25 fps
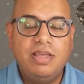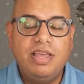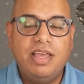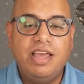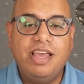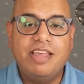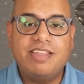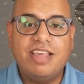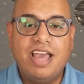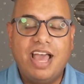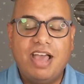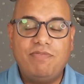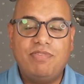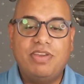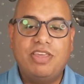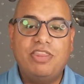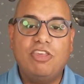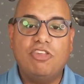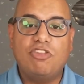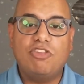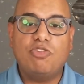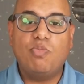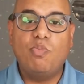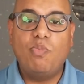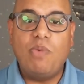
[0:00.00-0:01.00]
is having
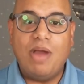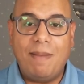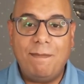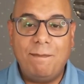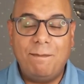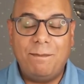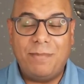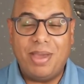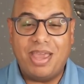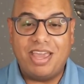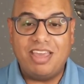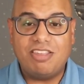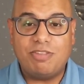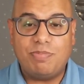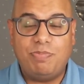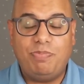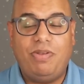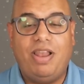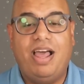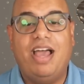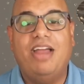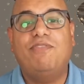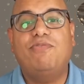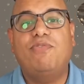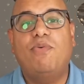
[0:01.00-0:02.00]
this web-based
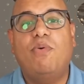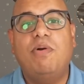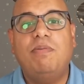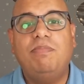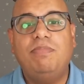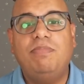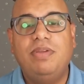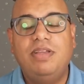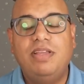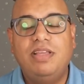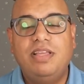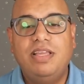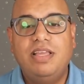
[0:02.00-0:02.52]
platform